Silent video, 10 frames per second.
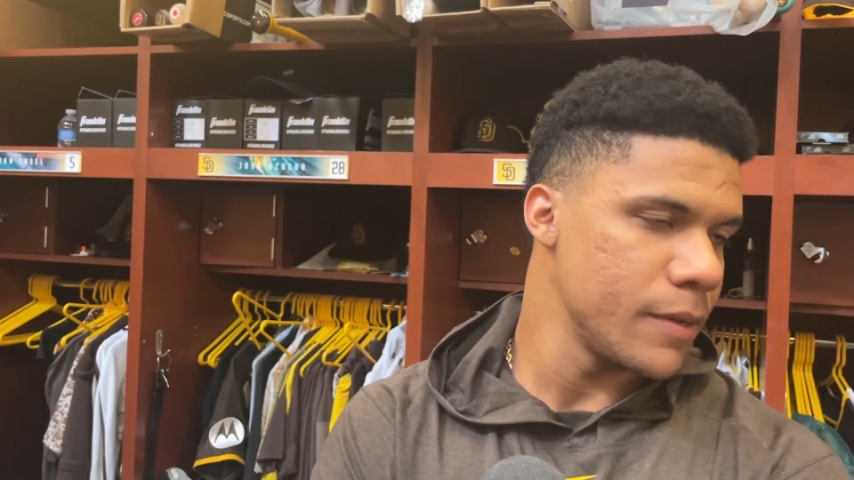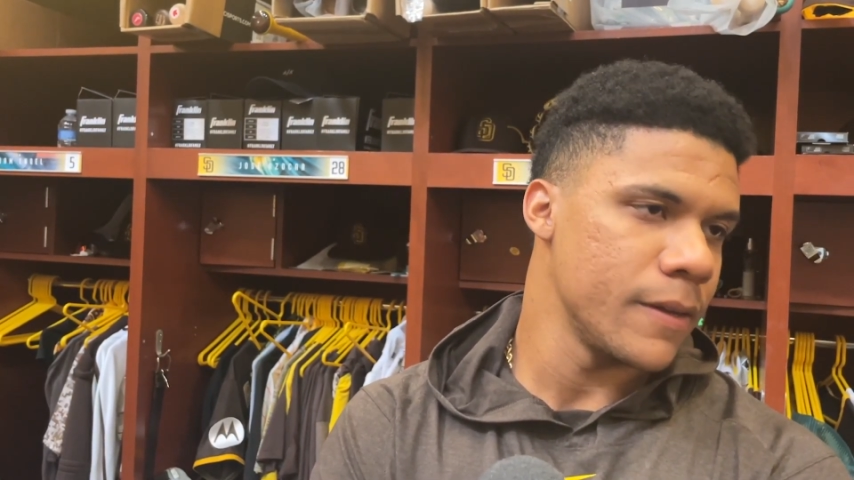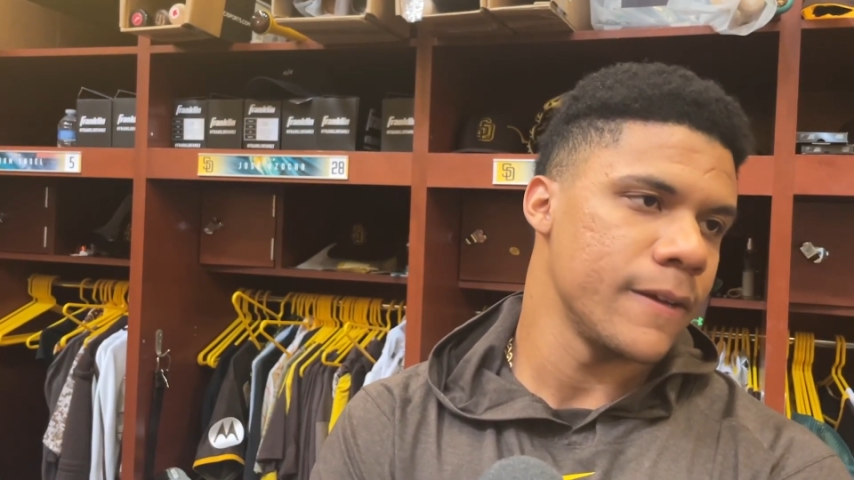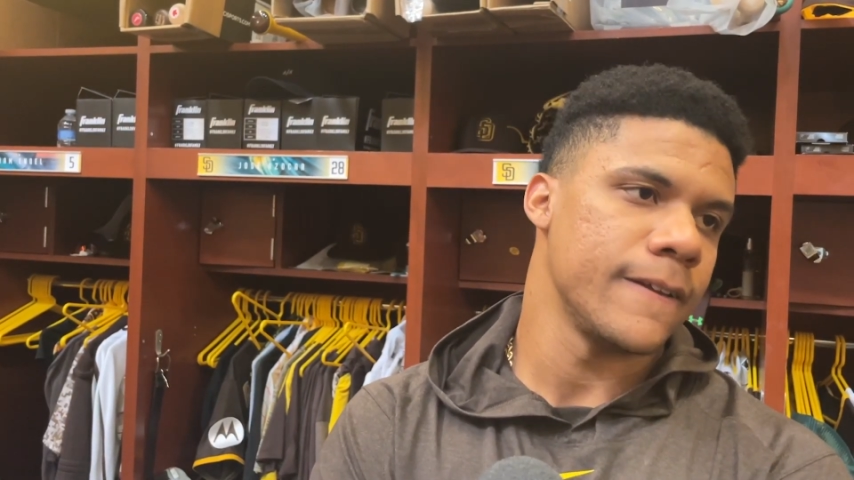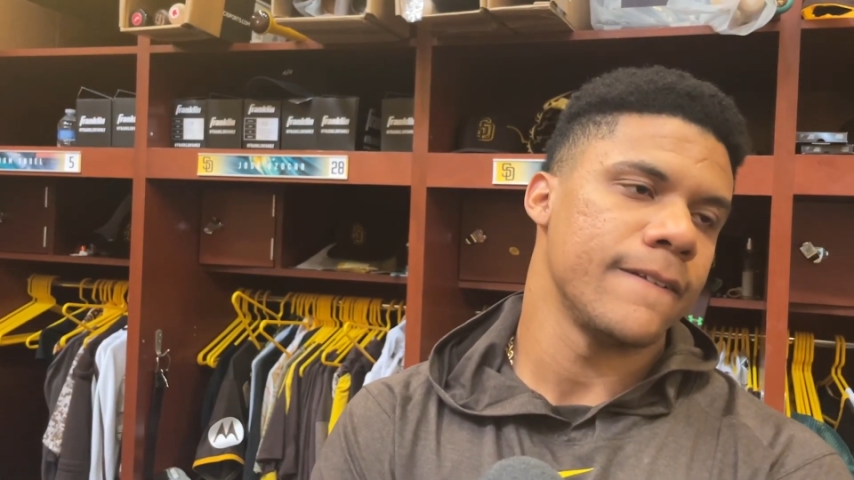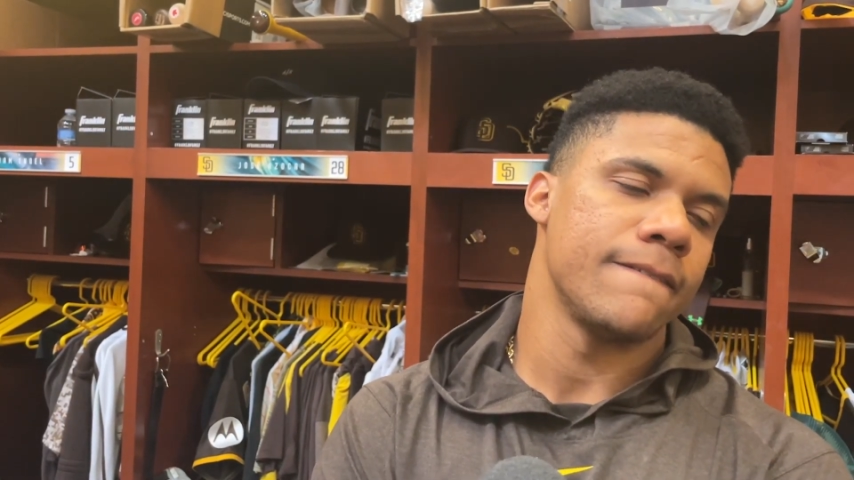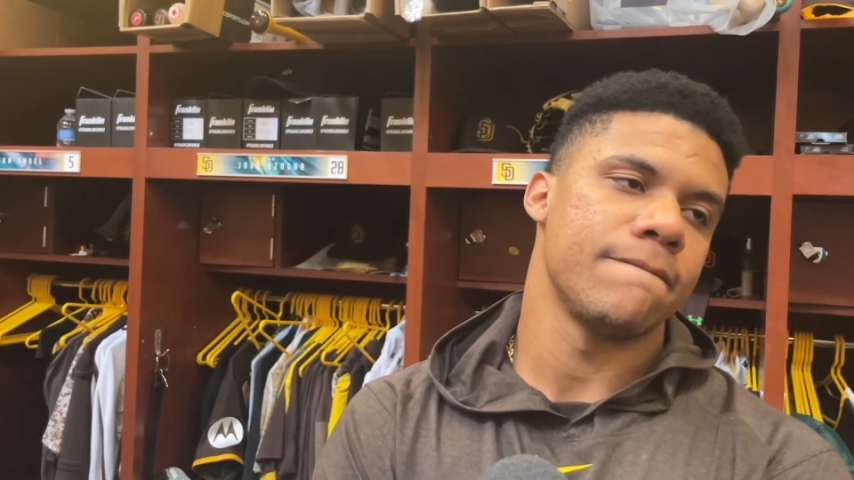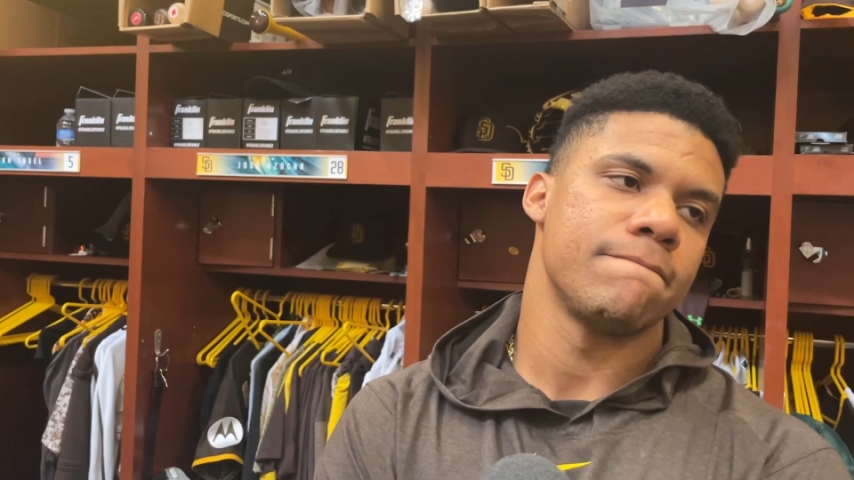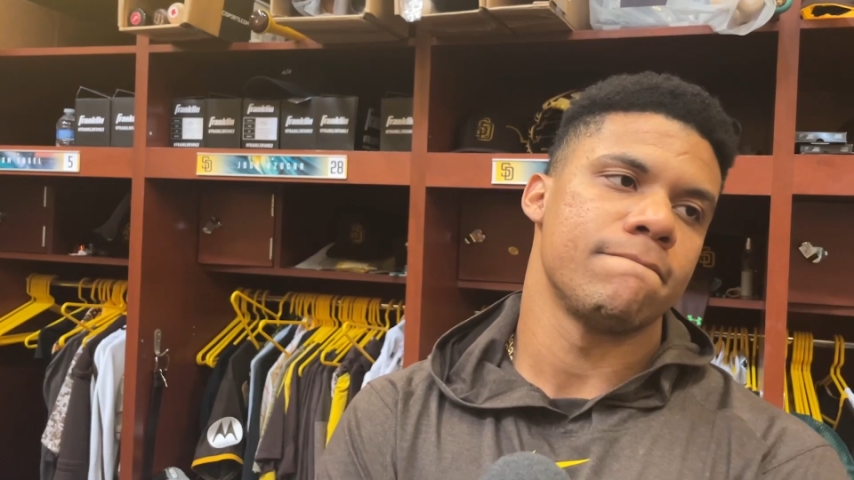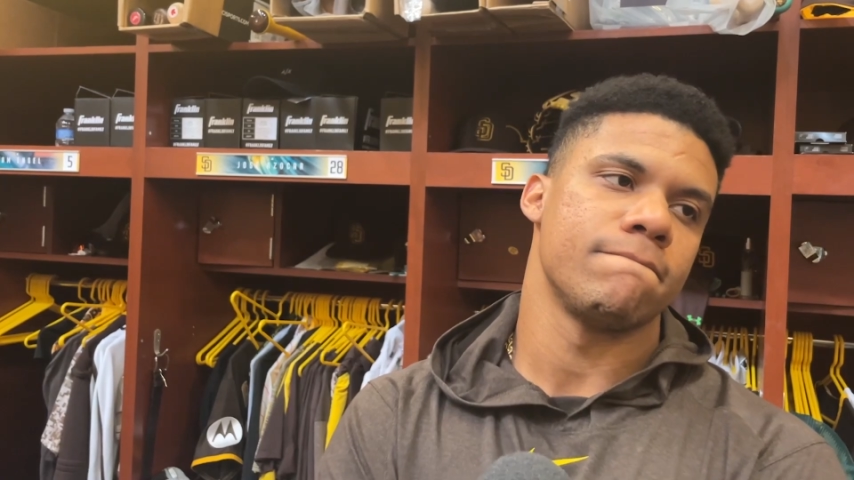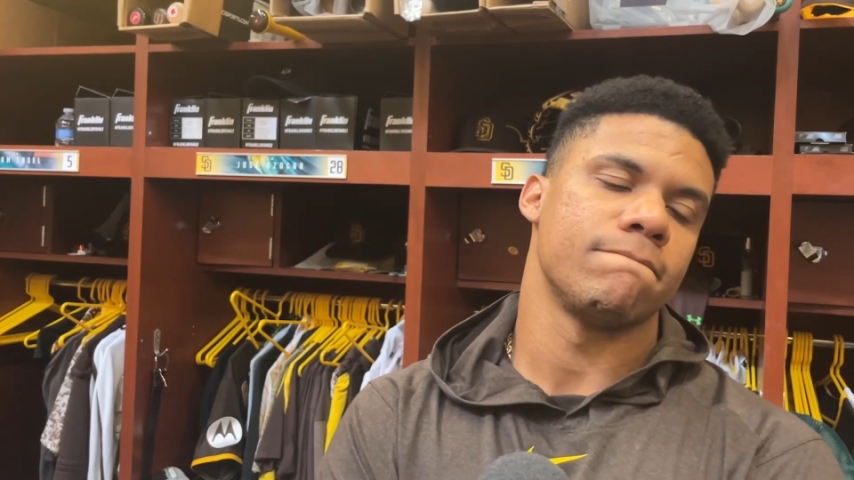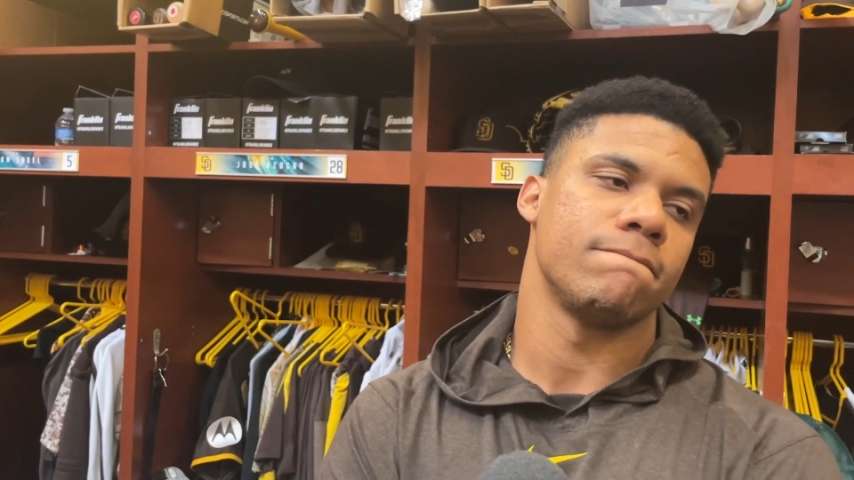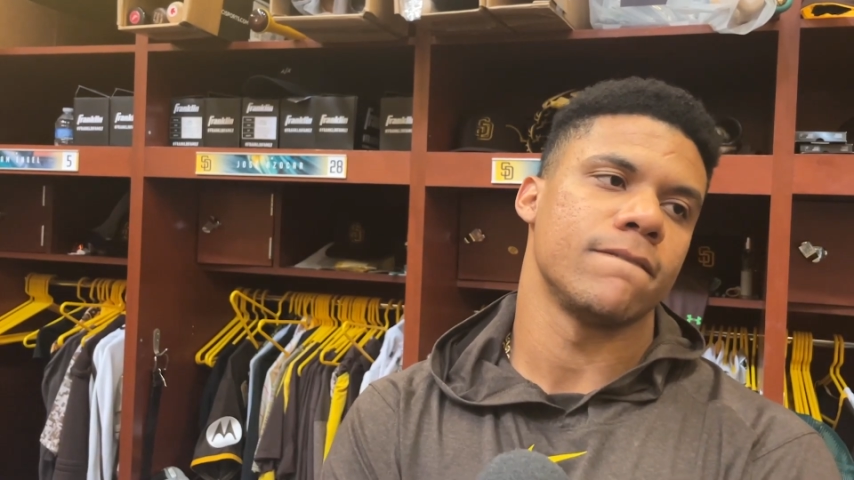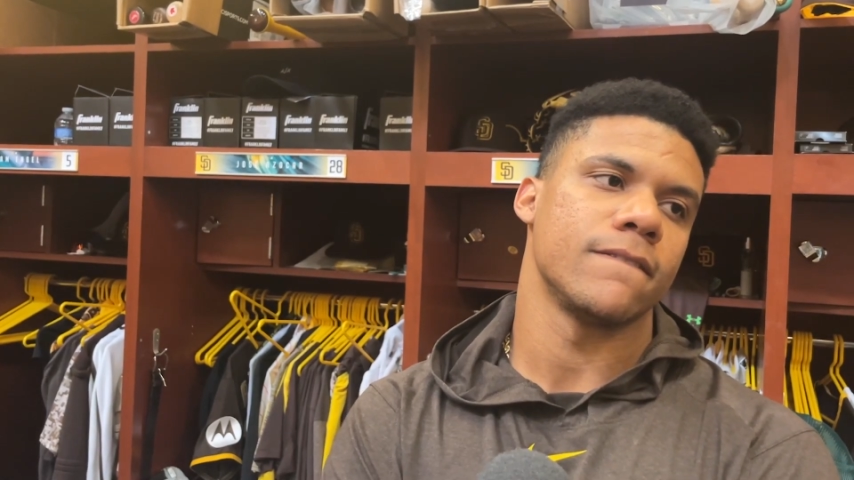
can you draw a comparison for